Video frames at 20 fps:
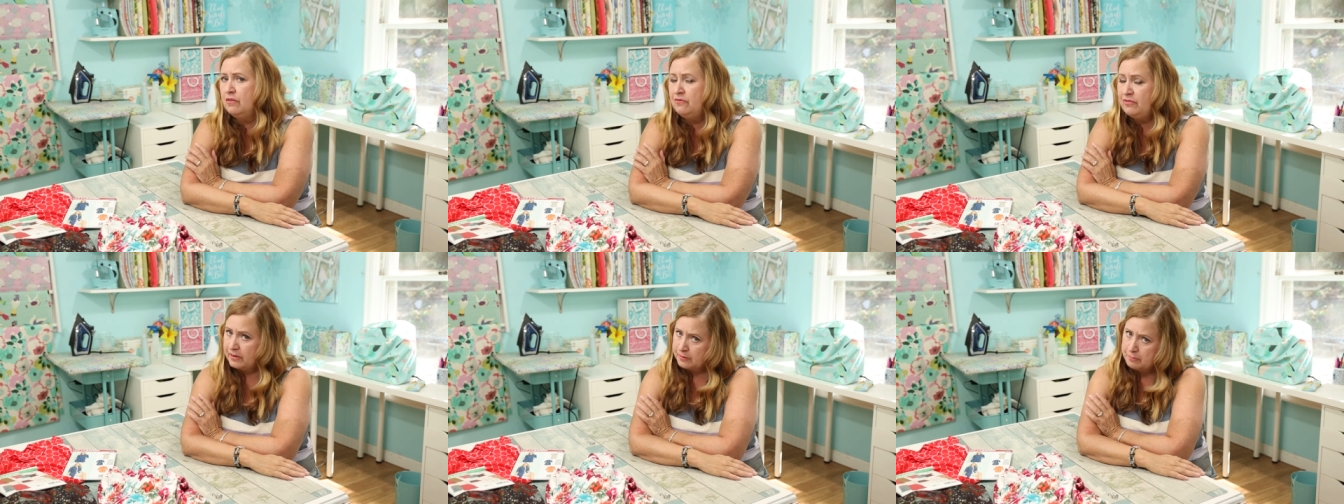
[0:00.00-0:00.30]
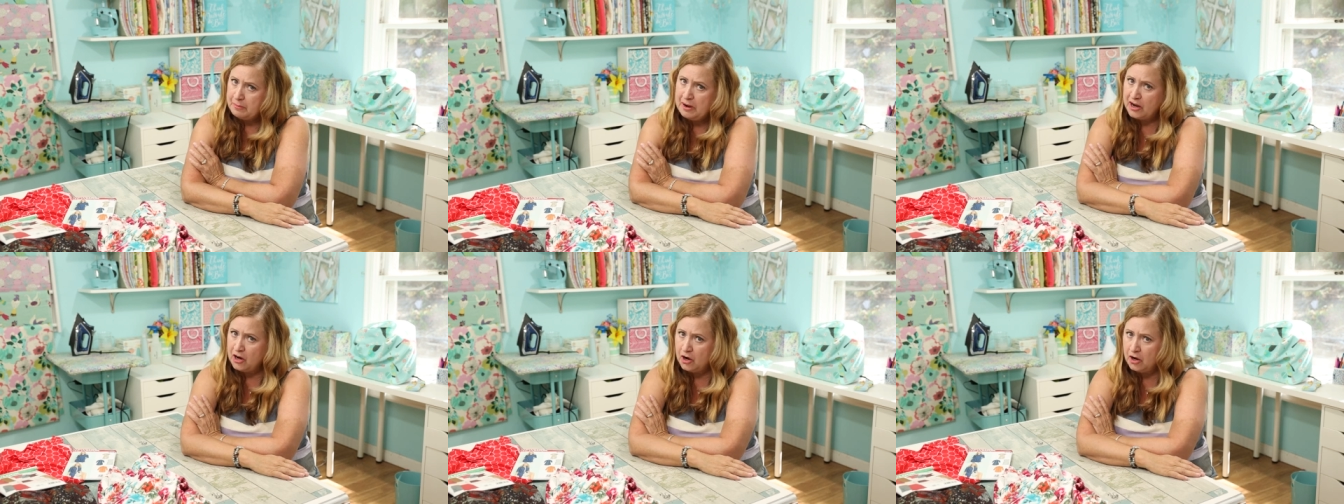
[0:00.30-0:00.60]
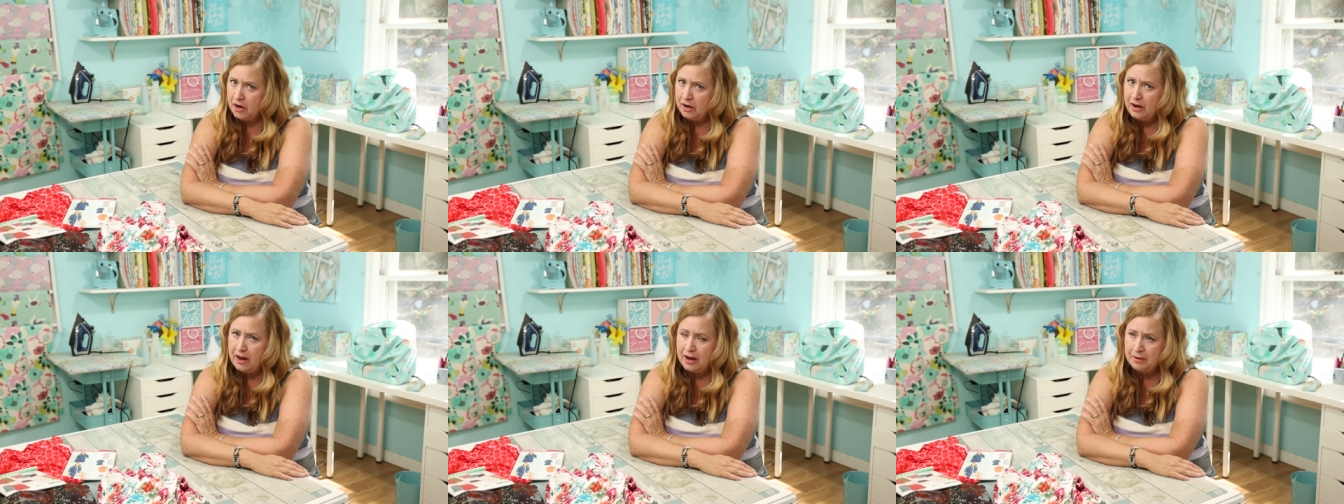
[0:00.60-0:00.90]
fix my
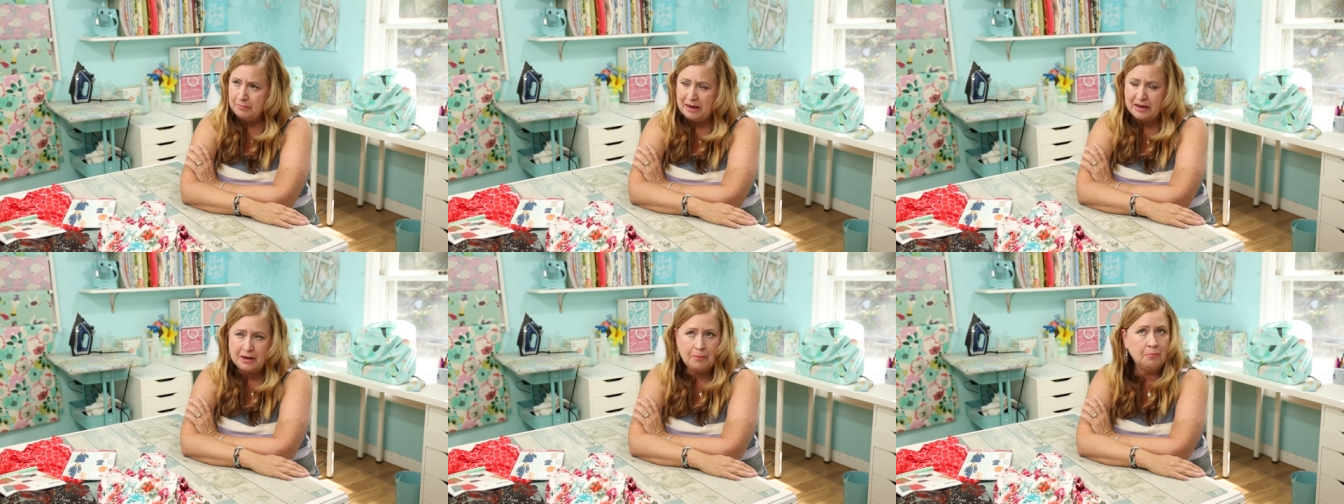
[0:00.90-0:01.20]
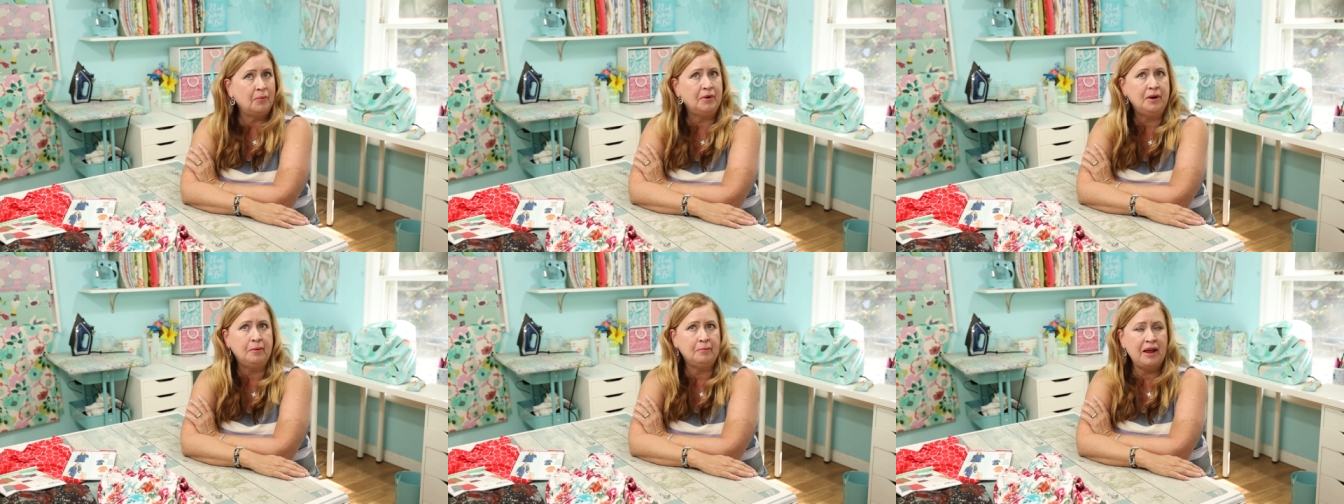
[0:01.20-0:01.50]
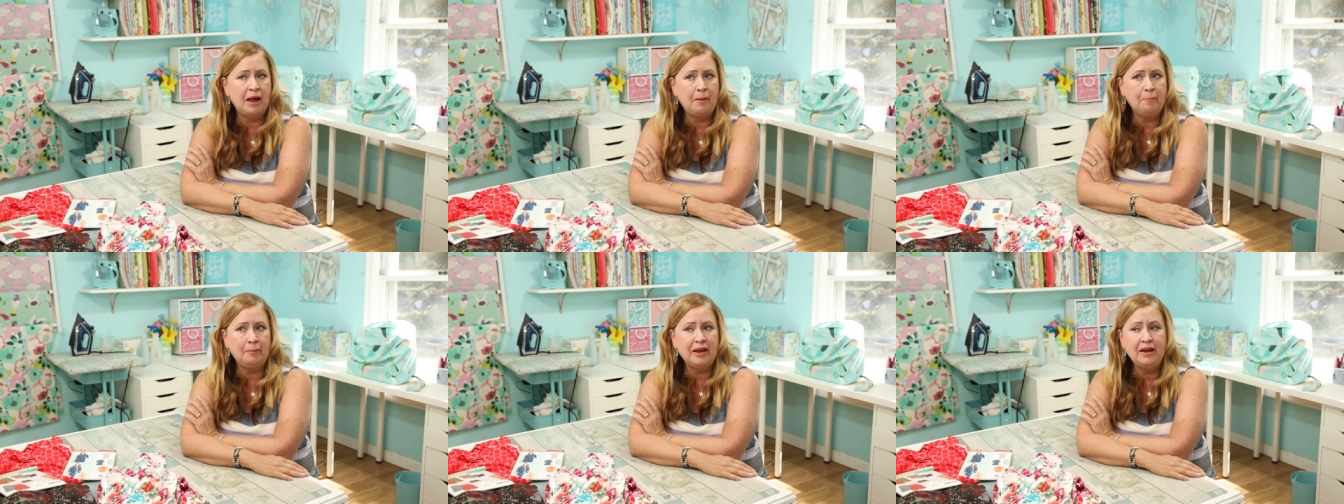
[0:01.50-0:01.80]
hair and makeup when I'm
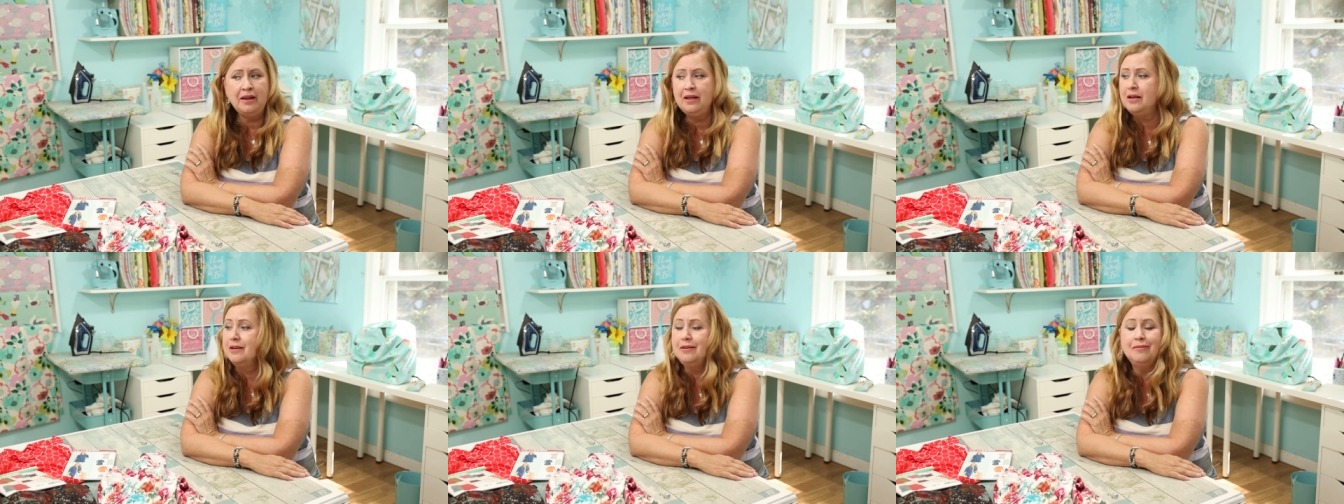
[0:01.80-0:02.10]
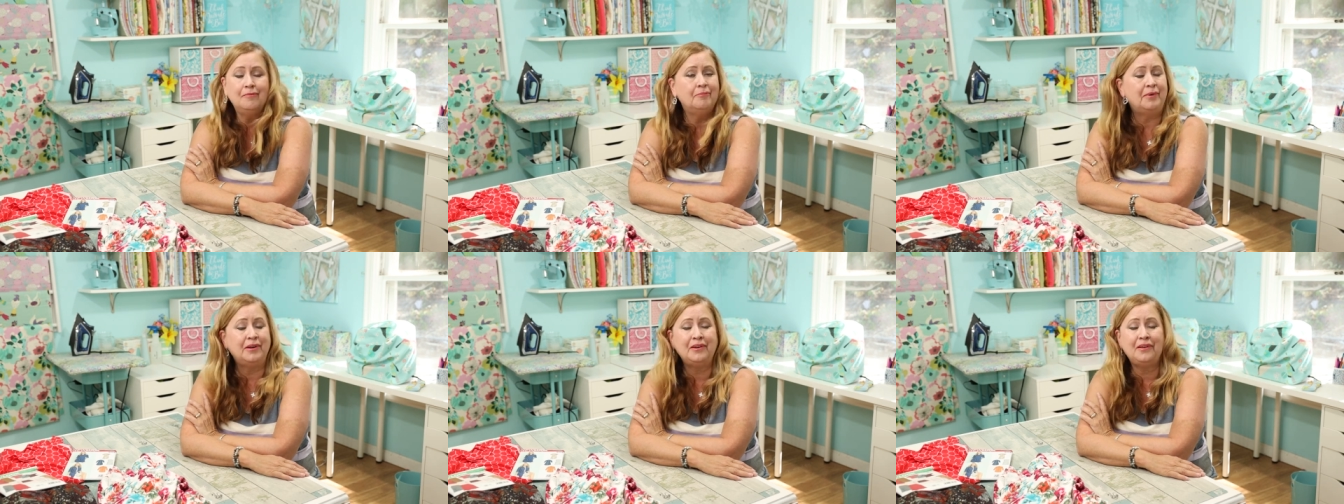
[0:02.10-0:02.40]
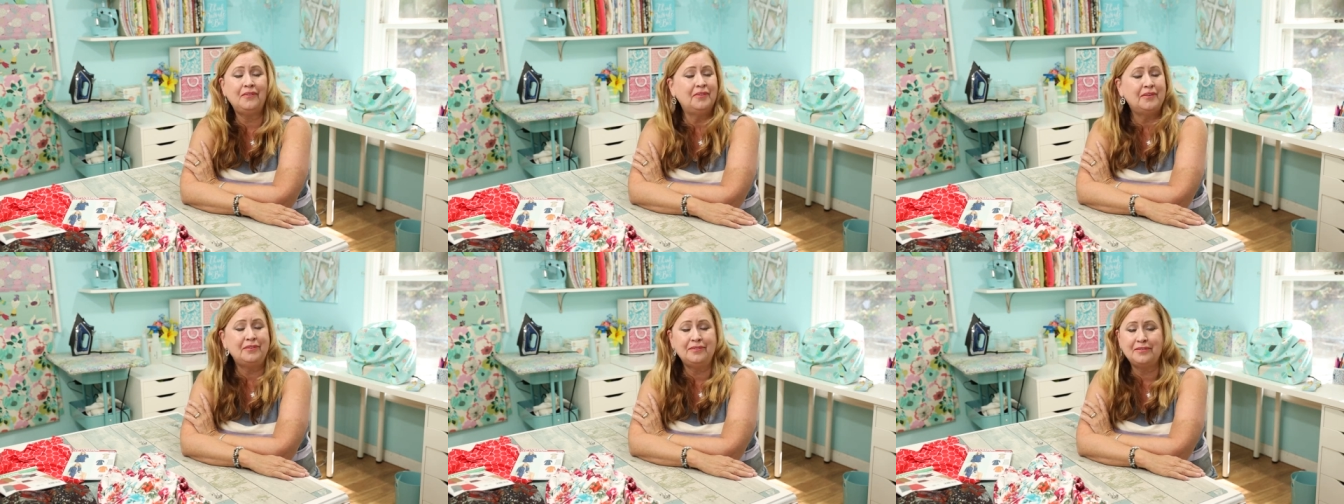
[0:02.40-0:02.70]
camping, but
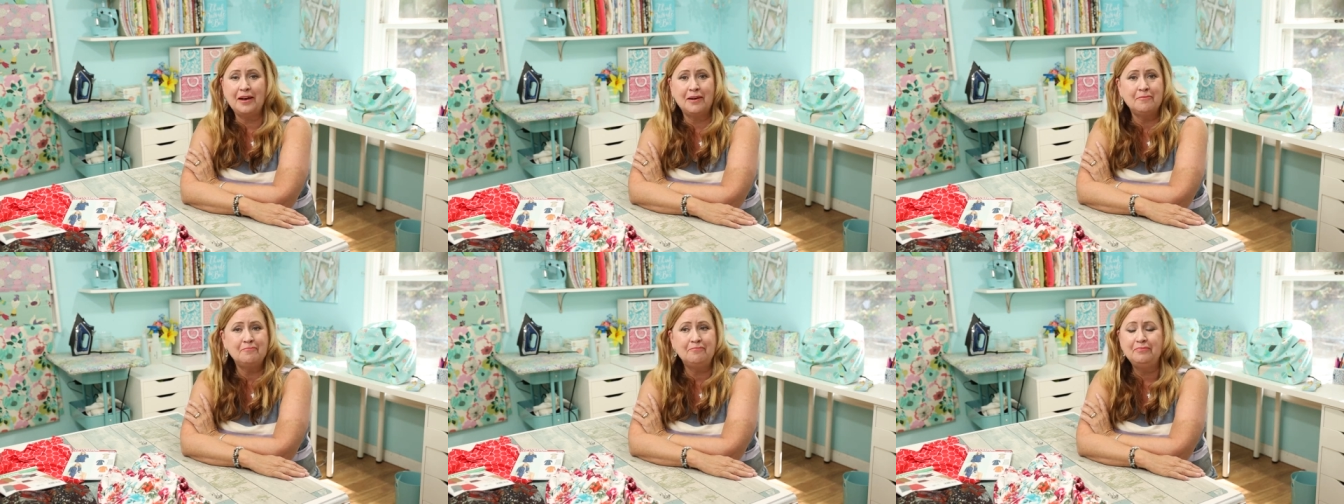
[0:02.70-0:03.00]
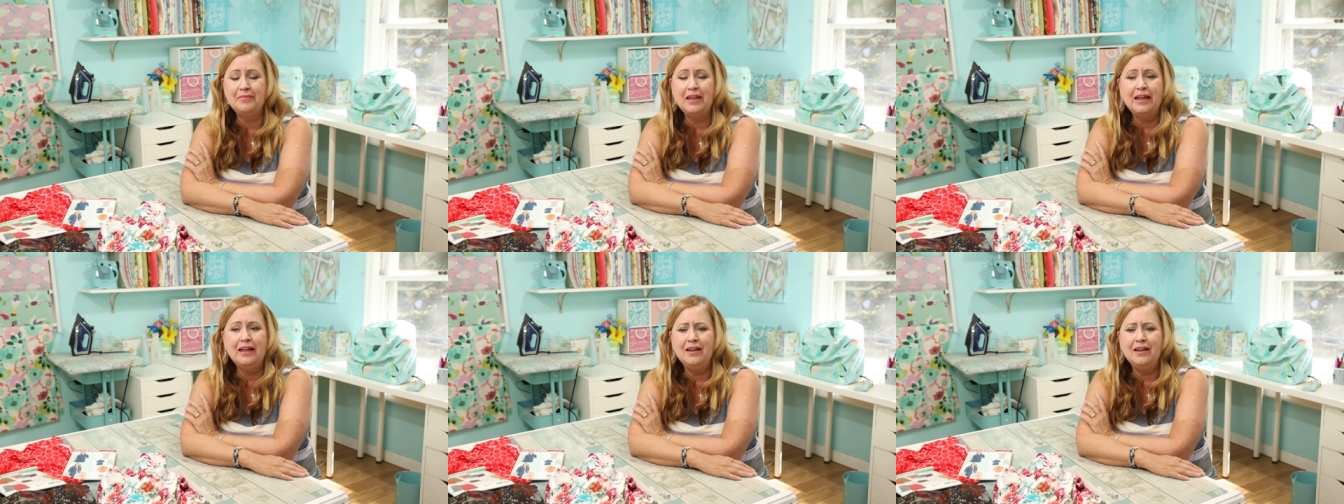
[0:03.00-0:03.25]
not this time.